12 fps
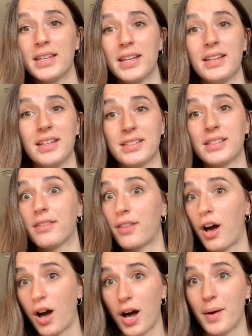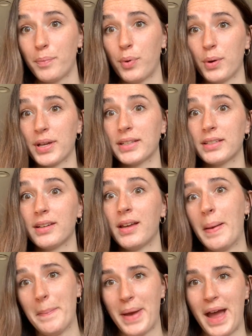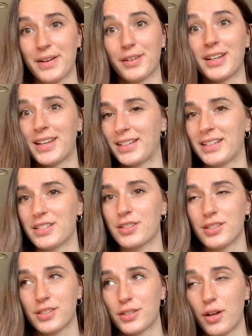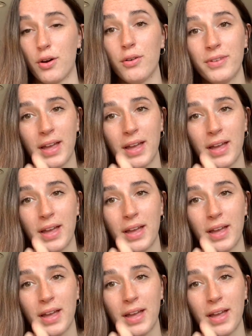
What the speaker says: and it's the Hot Point battery ignition stove.